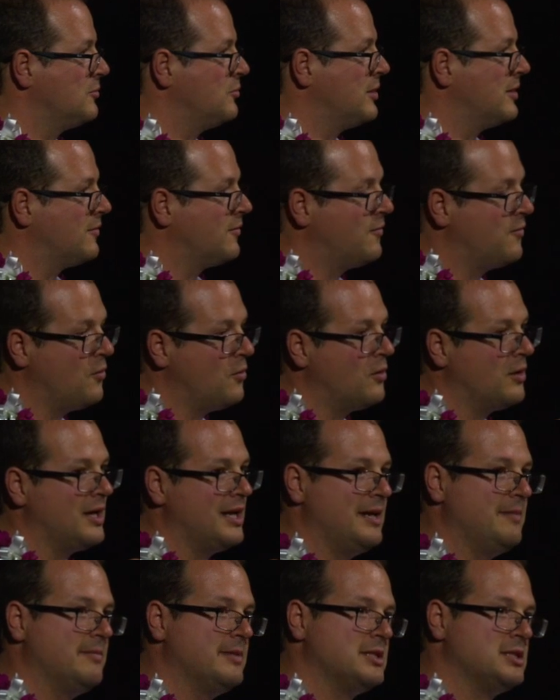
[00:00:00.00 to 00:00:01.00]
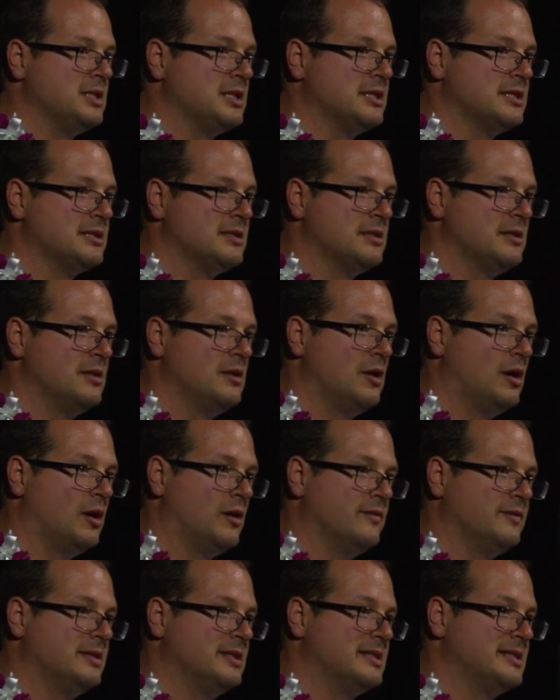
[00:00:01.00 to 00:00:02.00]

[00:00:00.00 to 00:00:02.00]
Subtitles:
were 4 images of the